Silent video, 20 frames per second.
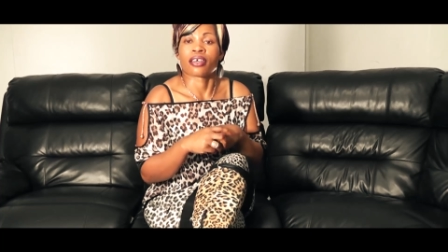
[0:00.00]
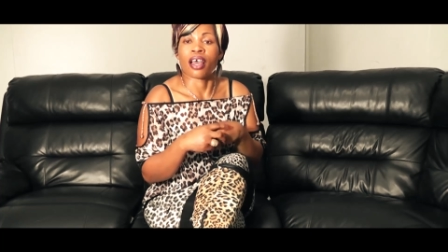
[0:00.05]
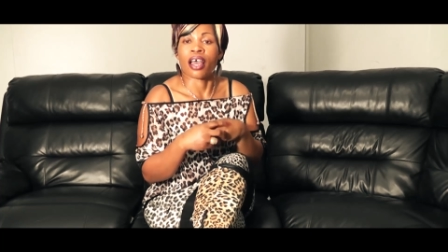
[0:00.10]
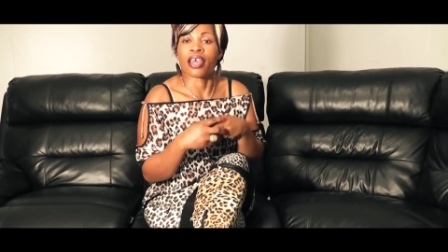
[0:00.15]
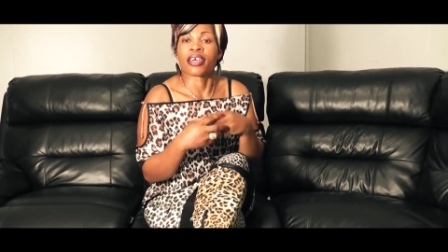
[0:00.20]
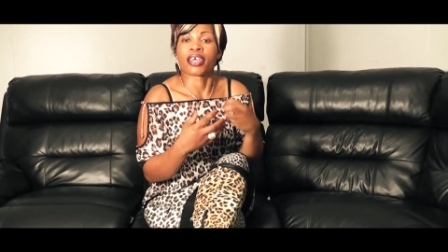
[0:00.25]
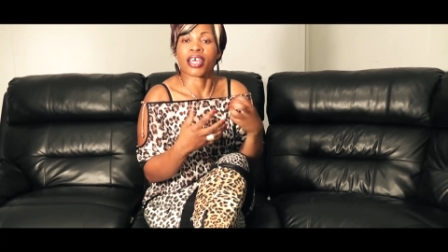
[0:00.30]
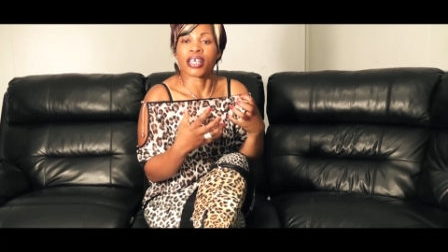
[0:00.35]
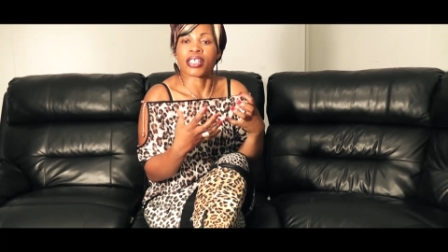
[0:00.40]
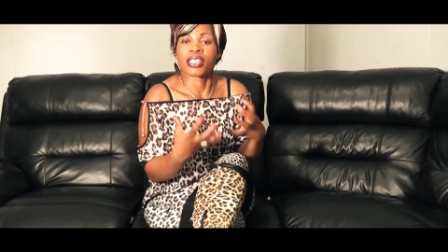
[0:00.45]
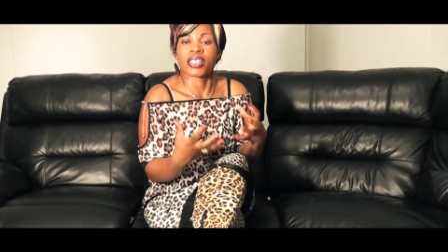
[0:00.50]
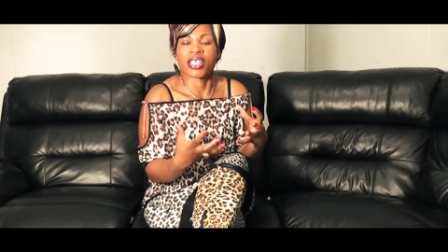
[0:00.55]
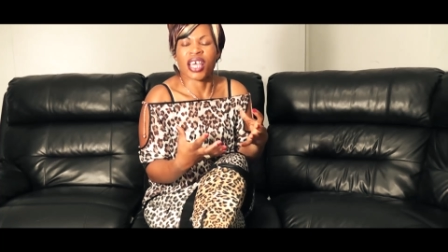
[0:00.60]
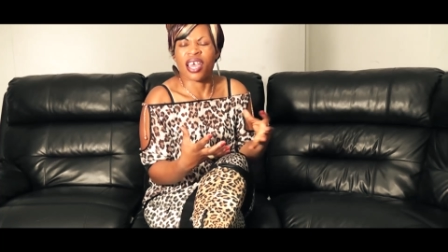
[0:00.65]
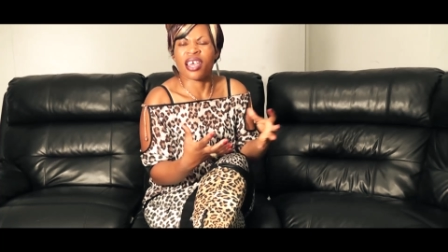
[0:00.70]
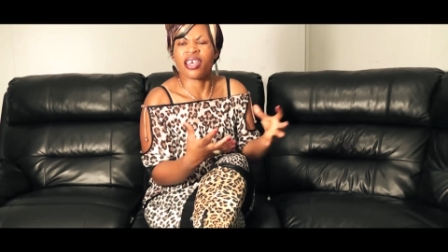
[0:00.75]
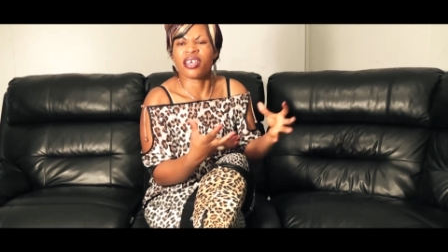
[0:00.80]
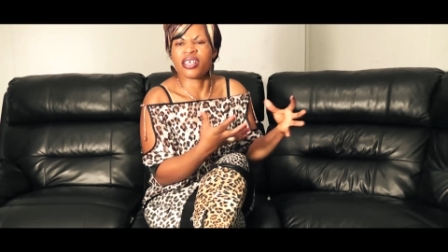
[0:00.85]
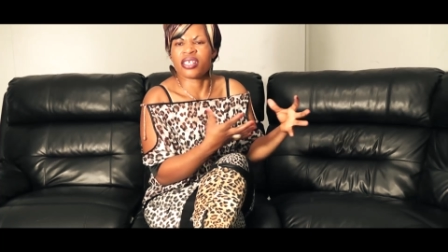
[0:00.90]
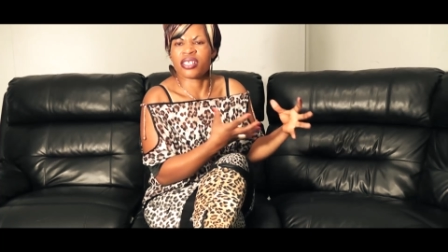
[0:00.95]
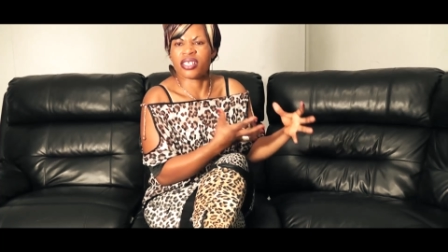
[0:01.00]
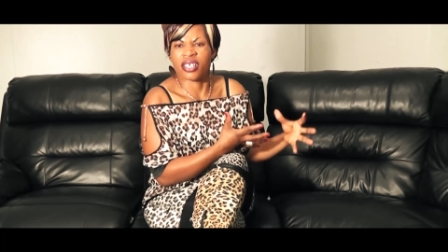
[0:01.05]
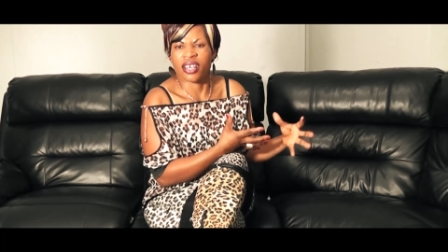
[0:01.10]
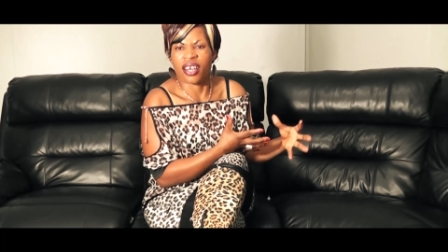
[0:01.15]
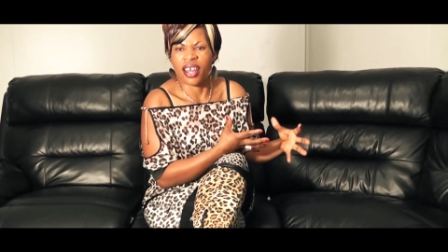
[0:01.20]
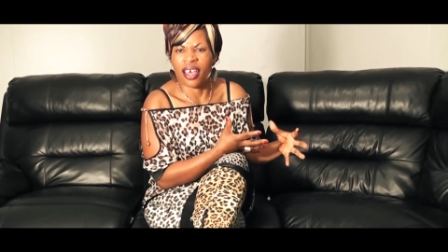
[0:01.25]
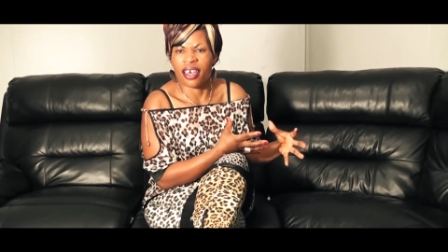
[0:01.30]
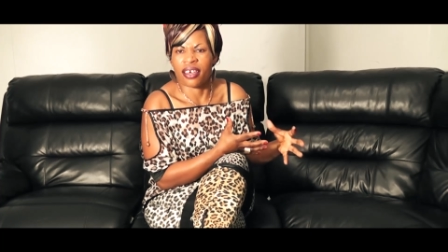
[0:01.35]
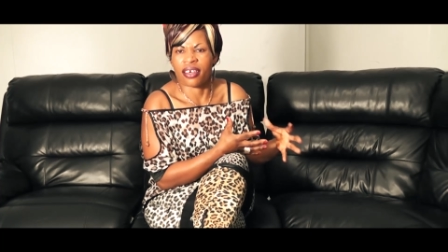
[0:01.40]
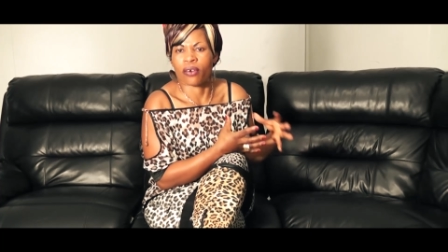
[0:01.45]
I can say it's
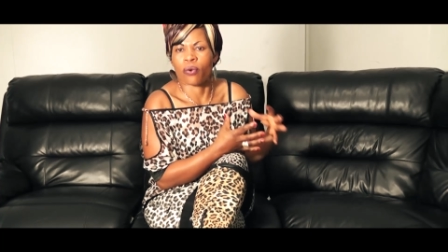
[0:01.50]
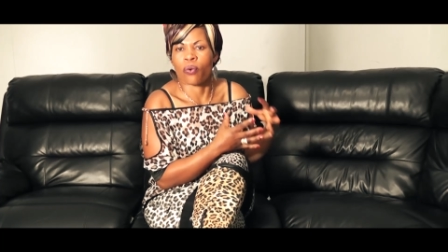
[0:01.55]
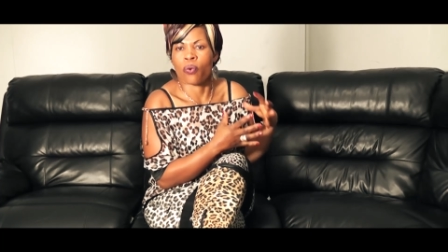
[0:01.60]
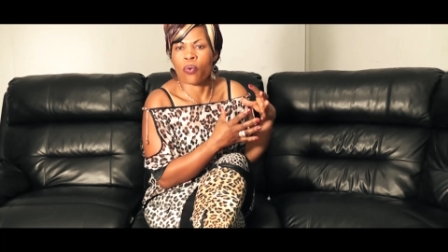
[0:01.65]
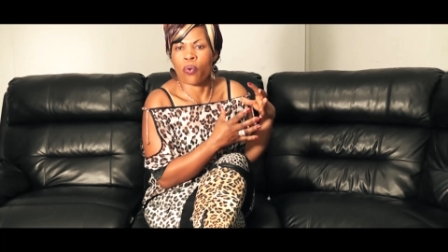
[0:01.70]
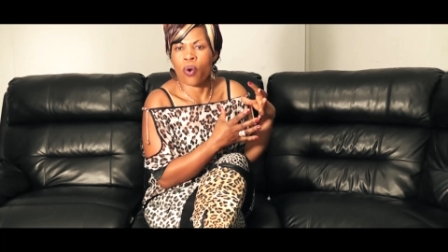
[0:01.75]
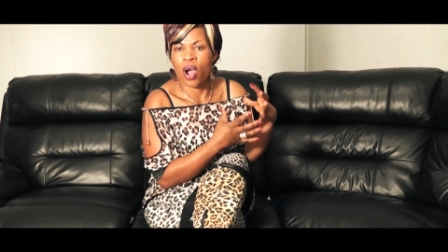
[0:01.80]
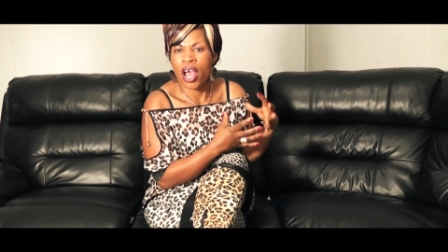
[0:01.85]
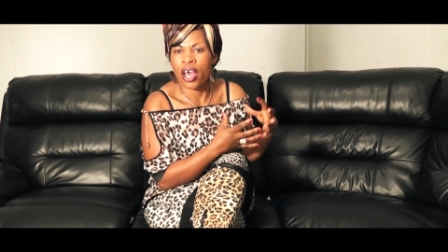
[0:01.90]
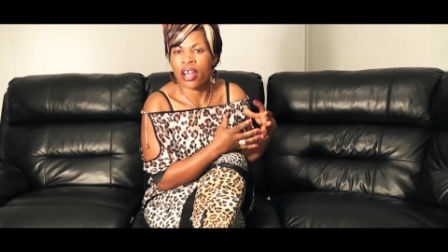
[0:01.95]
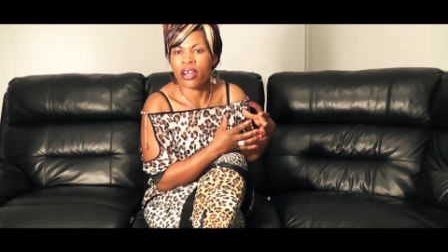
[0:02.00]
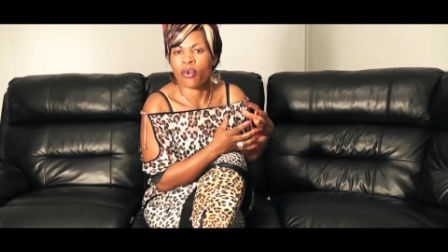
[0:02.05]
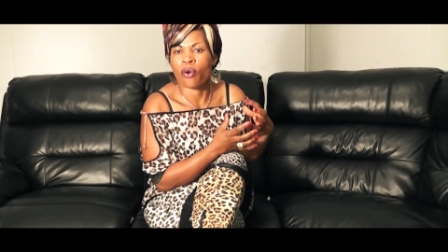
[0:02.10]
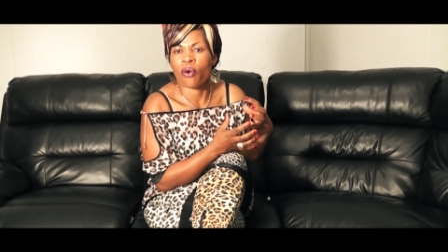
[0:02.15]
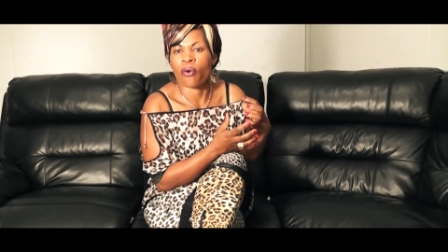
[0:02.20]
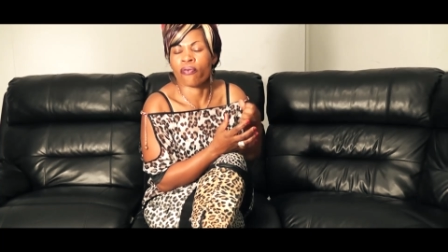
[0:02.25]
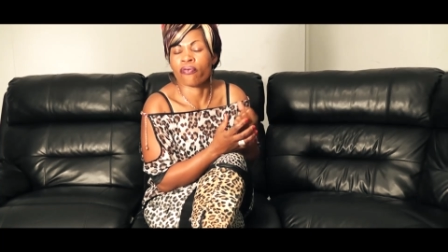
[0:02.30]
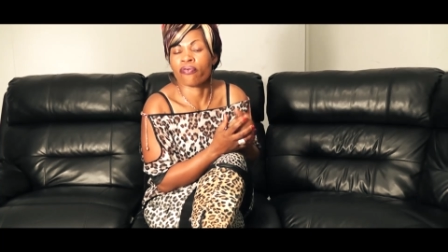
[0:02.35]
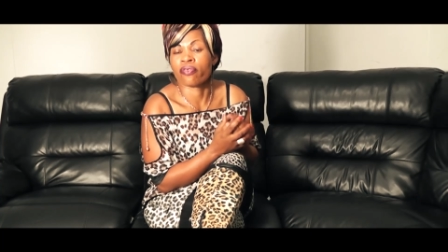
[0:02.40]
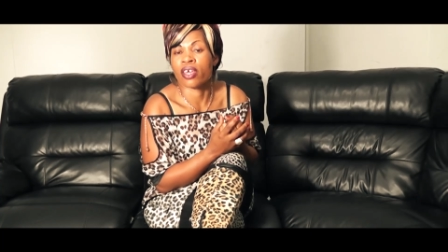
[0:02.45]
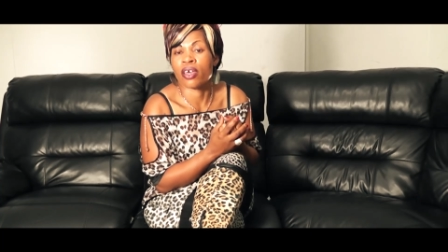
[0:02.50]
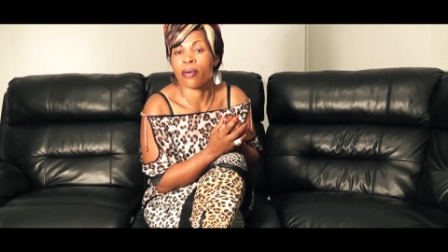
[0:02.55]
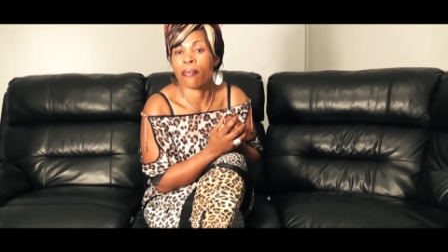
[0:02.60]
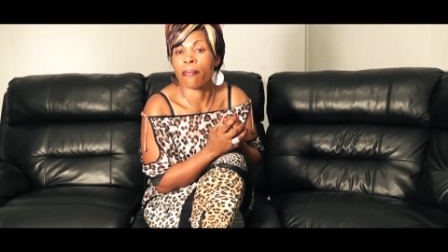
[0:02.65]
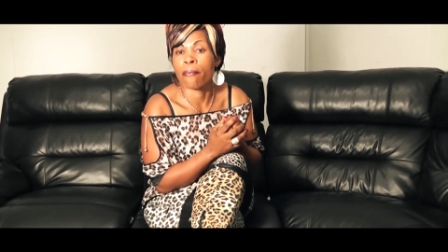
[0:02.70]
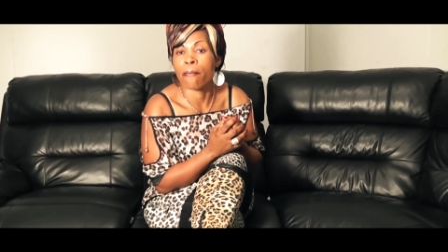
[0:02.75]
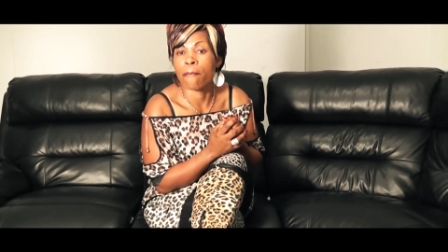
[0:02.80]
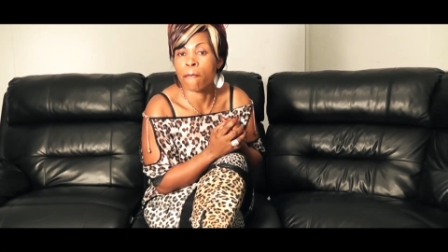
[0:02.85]
like one of the